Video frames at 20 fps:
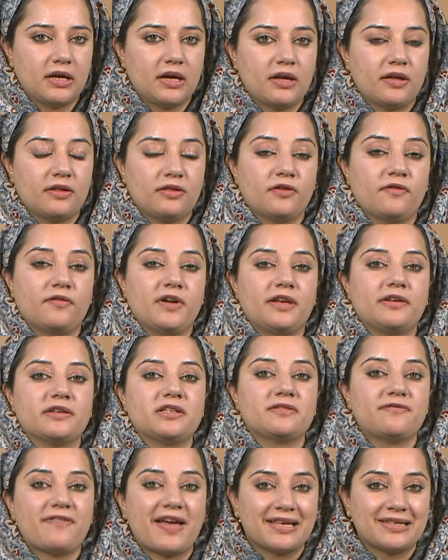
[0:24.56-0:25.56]
the various
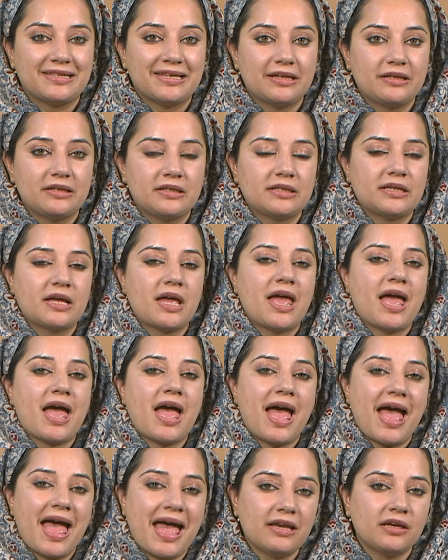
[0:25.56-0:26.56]
facets
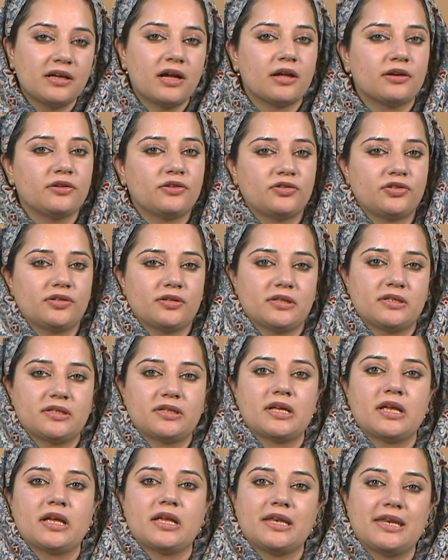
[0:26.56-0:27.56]
and conditions
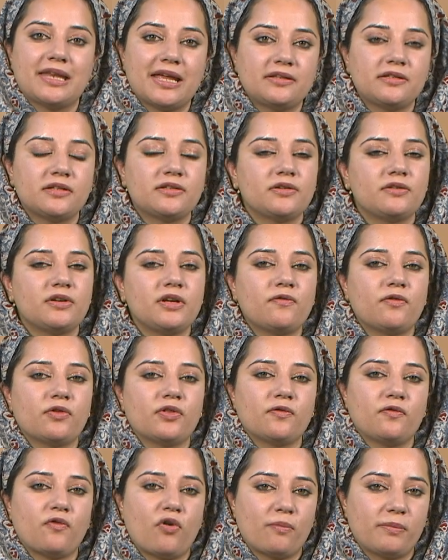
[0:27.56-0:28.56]
necessary for the
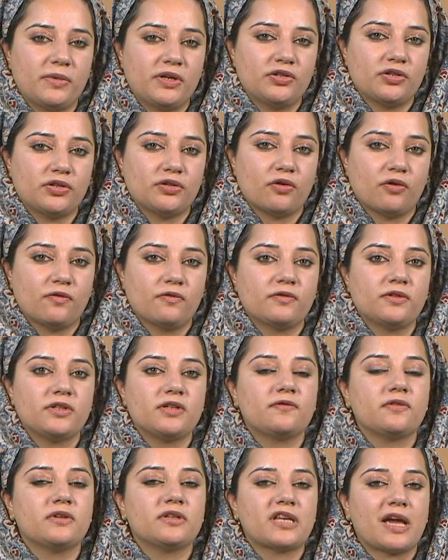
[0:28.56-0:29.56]
formation of
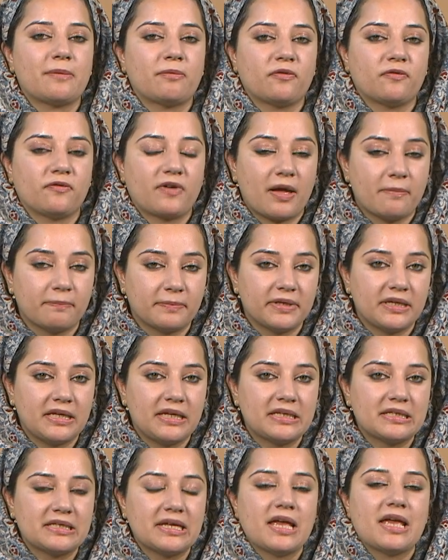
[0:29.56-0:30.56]
different types of
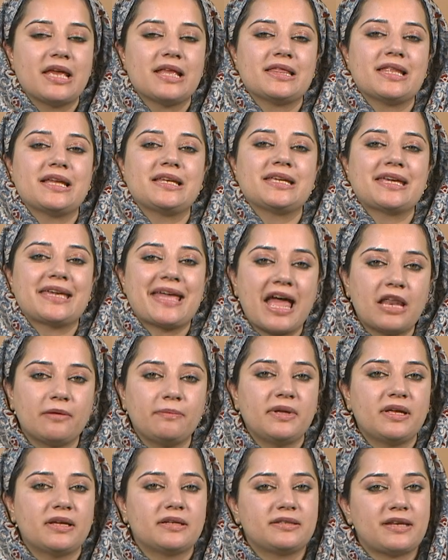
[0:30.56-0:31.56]
companies that can be
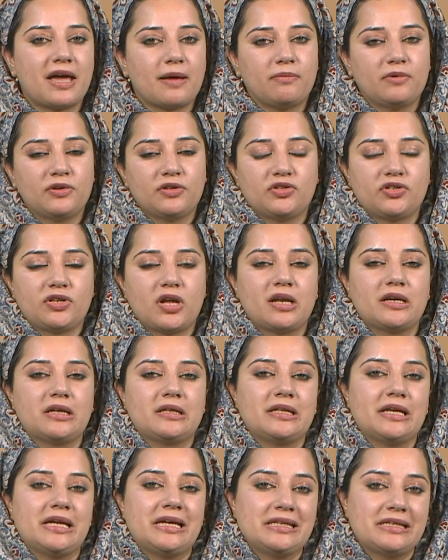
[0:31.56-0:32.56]
established under the
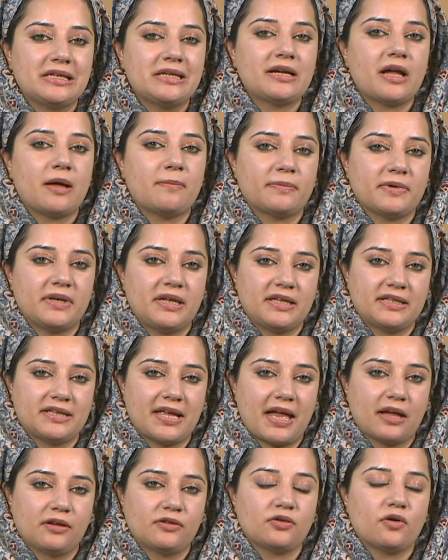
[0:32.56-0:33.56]
Indian Companies
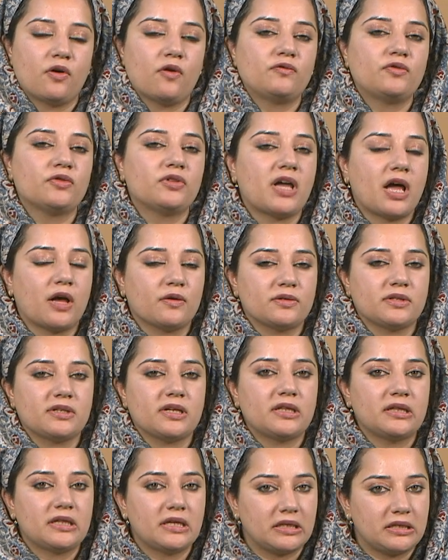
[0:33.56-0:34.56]
Act of
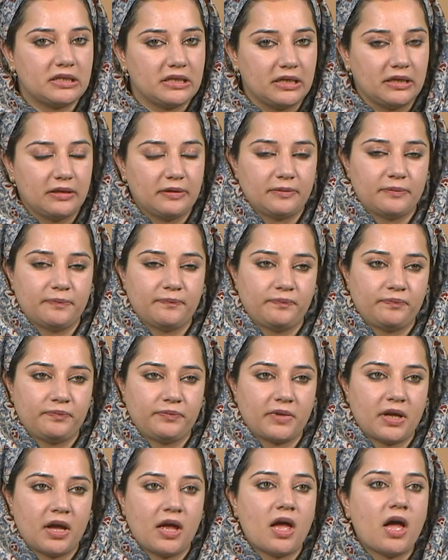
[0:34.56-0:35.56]
2013.
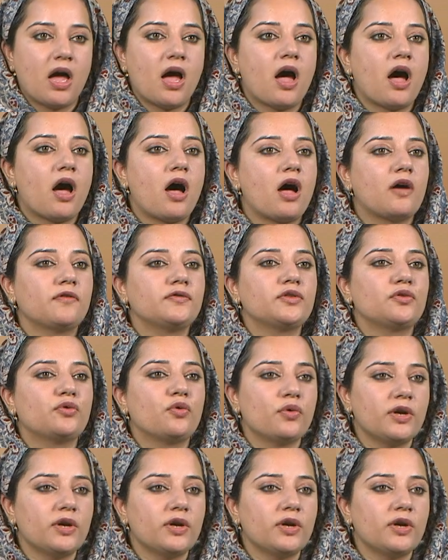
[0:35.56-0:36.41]
After going